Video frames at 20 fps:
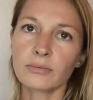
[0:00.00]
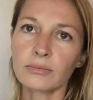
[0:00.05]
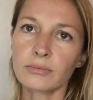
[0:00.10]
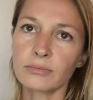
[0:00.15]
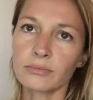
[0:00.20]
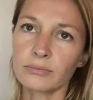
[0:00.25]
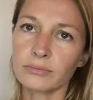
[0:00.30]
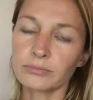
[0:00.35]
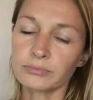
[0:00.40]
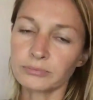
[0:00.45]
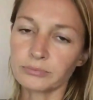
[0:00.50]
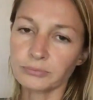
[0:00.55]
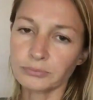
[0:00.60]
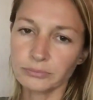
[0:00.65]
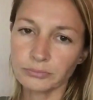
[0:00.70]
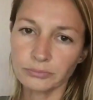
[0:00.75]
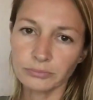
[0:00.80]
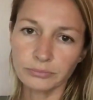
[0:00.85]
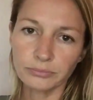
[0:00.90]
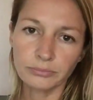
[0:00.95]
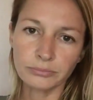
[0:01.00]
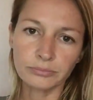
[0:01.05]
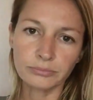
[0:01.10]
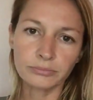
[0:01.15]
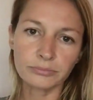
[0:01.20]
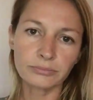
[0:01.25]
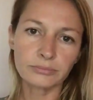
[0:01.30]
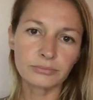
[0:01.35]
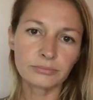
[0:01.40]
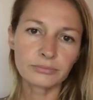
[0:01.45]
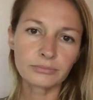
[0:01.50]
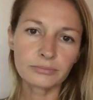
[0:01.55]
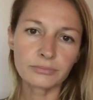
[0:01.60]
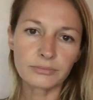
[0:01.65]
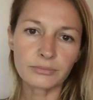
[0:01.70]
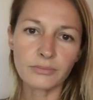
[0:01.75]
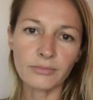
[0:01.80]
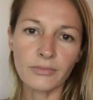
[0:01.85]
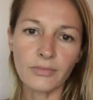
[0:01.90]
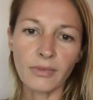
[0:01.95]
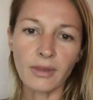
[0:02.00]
(no one is talking)